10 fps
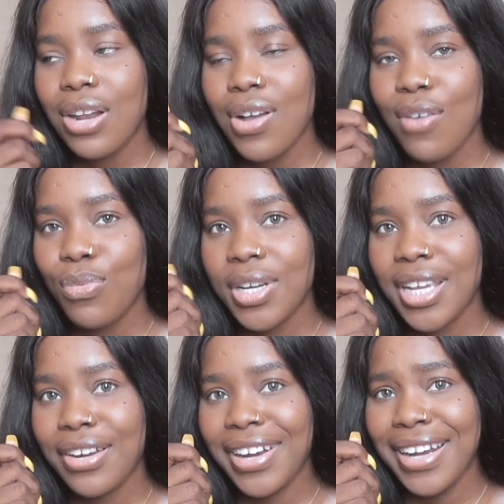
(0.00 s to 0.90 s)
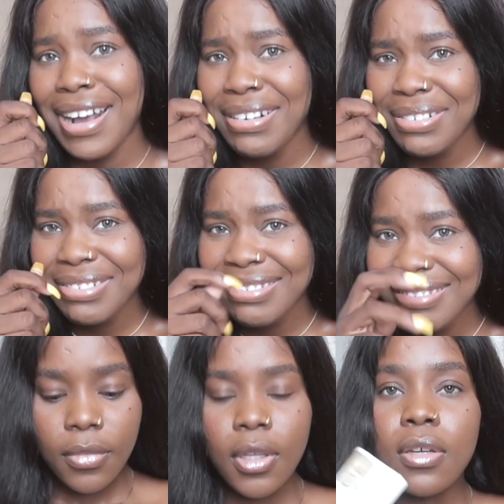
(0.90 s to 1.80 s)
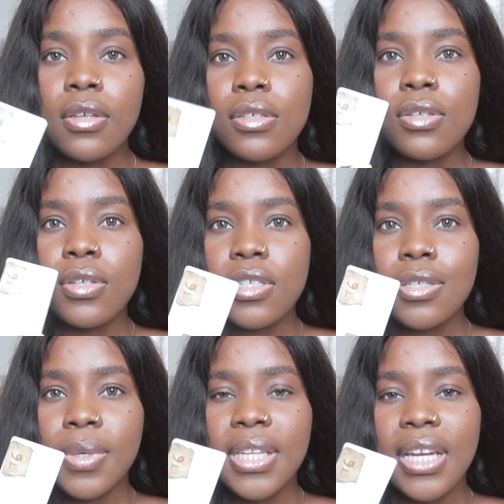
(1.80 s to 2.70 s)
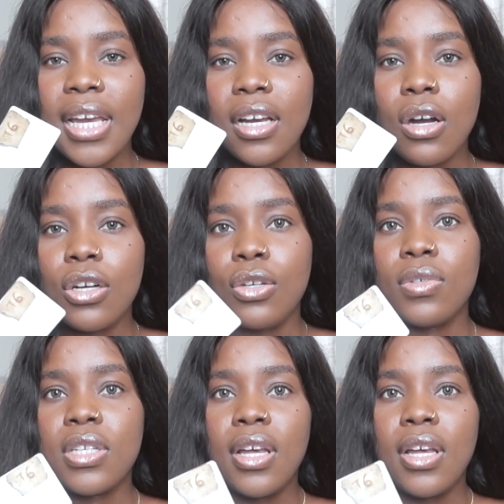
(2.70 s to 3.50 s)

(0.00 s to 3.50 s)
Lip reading: I don't have one here right now. So this is what the light card looks